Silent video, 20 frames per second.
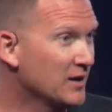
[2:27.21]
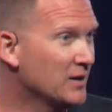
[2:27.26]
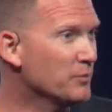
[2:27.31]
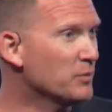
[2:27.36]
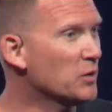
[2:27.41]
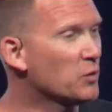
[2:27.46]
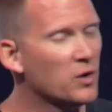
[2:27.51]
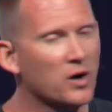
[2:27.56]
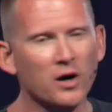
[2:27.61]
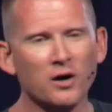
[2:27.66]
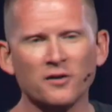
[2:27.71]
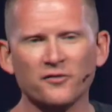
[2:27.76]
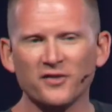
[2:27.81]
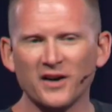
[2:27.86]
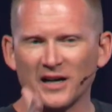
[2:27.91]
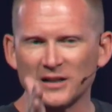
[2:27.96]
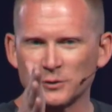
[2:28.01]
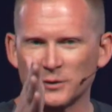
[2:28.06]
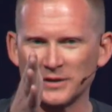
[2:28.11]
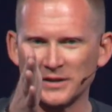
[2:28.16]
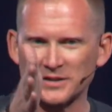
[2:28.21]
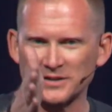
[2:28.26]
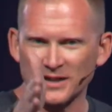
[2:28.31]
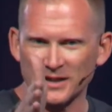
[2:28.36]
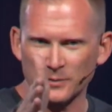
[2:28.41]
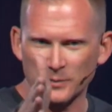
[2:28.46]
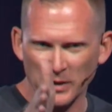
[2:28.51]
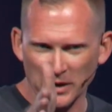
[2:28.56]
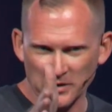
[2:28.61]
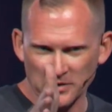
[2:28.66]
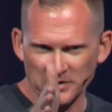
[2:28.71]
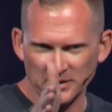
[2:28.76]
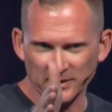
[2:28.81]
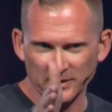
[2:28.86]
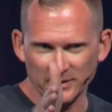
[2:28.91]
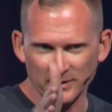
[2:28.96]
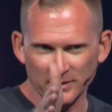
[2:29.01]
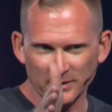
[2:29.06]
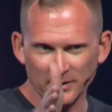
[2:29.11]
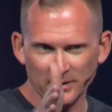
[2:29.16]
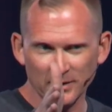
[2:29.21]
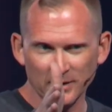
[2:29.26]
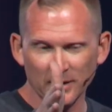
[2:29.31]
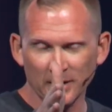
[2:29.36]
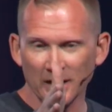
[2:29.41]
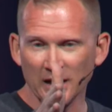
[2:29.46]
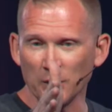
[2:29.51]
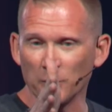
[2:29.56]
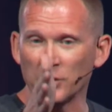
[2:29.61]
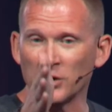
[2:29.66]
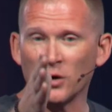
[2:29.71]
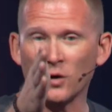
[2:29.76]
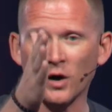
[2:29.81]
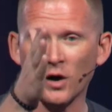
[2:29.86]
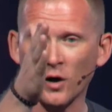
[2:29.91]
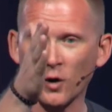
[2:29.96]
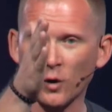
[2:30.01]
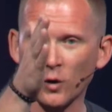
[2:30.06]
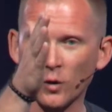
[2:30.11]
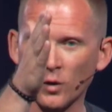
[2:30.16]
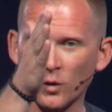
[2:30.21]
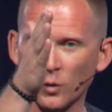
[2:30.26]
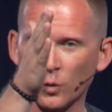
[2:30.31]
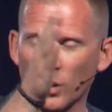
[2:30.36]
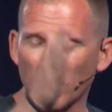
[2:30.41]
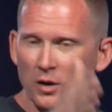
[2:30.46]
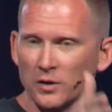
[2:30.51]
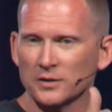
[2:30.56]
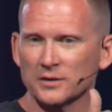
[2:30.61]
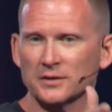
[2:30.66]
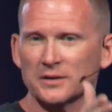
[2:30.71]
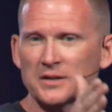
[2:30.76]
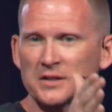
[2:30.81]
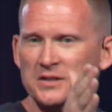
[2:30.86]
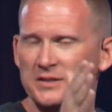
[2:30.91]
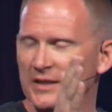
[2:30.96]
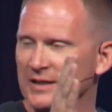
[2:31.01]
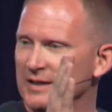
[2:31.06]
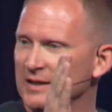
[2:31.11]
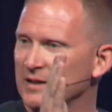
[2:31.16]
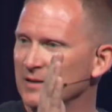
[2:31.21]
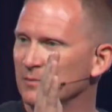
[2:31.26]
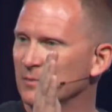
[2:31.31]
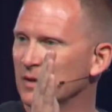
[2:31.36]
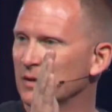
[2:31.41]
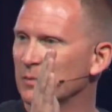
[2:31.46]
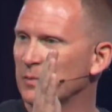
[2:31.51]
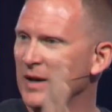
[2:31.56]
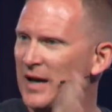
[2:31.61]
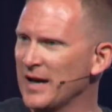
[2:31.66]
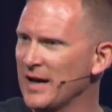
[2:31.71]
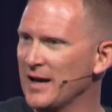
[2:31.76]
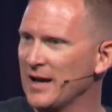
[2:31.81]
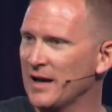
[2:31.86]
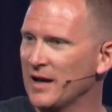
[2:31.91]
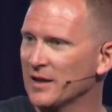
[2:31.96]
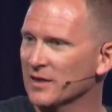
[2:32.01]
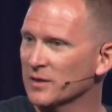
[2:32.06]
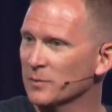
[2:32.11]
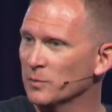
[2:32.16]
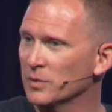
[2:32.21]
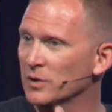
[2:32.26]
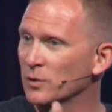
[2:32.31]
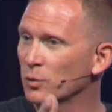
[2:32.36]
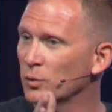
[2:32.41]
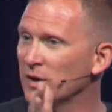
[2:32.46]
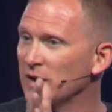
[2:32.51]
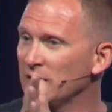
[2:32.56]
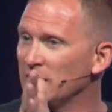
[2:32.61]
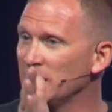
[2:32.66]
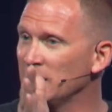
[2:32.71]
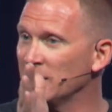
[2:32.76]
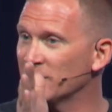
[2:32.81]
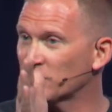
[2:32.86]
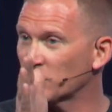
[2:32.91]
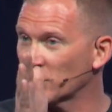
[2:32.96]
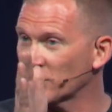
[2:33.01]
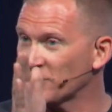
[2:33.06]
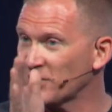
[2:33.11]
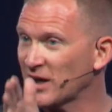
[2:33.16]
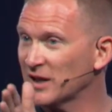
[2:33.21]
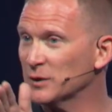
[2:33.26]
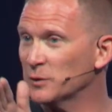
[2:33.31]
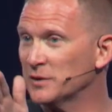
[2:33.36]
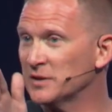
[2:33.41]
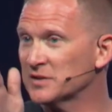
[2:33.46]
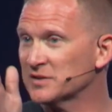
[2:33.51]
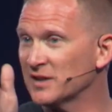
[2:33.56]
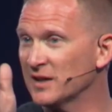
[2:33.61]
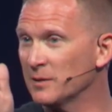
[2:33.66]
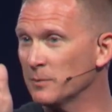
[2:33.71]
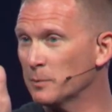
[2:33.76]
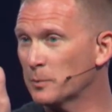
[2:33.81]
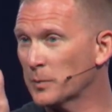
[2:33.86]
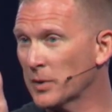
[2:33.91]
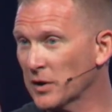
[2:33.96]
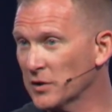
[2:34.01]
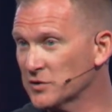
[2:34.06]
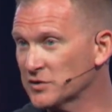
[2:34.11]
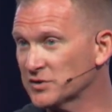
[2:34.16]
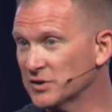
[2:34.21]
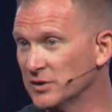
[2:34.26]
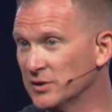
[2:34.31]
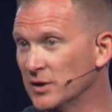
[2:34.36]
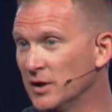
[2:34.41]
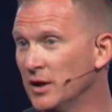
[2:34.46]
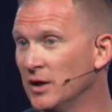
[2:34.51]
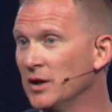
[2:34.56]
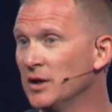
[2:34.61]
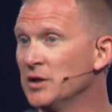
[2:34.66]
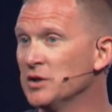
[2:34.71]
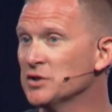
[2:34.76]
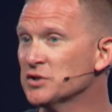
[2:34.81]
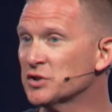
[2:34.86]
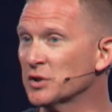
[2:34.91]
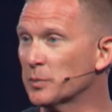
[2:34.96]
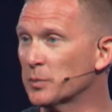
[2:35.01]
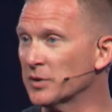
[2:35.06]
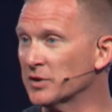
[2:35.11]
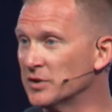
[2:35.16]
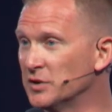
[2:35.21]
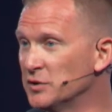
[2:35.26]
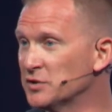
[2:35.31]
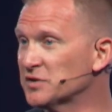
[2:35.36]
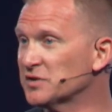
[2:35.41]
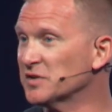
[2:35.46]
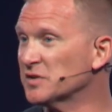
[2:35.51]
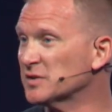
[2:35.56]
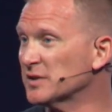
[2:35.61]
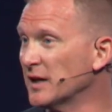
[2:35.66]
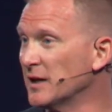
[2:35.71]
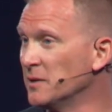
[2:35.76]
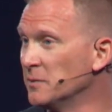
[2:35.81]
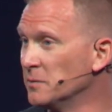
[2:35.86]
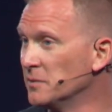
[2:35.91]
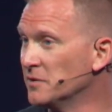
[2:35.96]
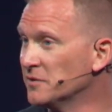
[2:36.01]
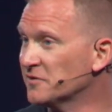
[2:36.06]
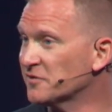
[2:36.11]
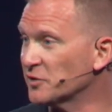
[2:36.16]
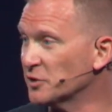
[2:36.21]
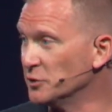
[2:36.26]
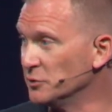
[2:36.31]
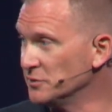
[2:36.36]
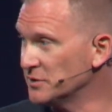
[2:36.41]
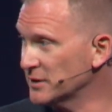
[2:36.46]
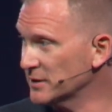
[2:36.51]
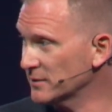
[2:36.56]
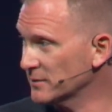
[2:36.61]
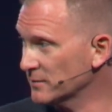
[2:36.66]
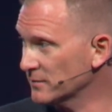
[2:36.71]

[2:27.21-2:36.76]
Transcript: But we're all following the same person. And we don't all walk the same path, but we, if we're following the same person, should produce the same fruit.